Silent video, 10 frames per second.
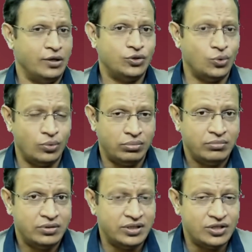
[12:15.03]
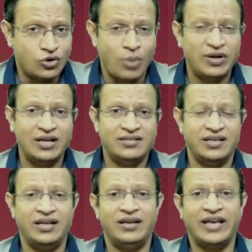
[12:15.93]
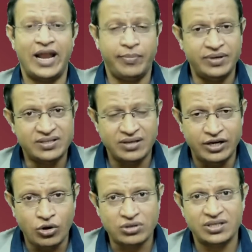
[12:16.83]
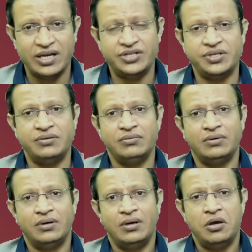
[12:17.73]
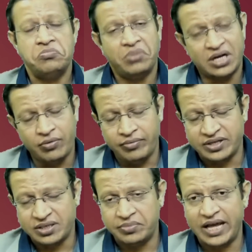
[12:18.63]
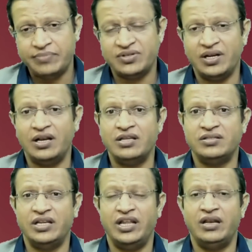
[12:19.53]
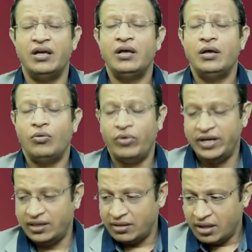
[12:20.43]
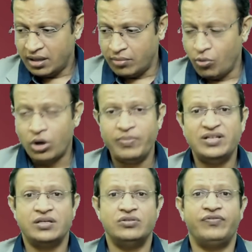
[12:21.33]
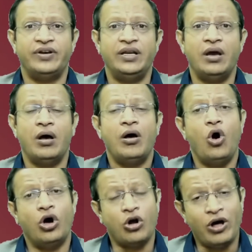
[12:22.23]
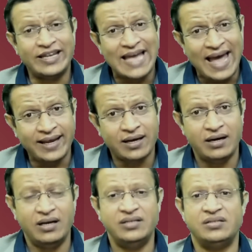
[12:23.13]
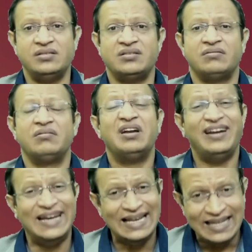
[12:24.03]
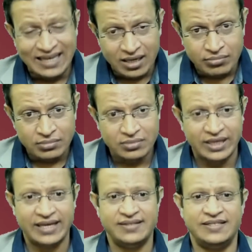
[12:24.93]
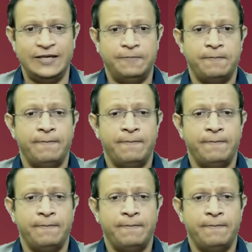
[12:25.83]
So this is commonly seen in cannabis intoxication, but however sometimes rarely seen in very uh, morbid schizophrenia or organic conditions, delirium they can see.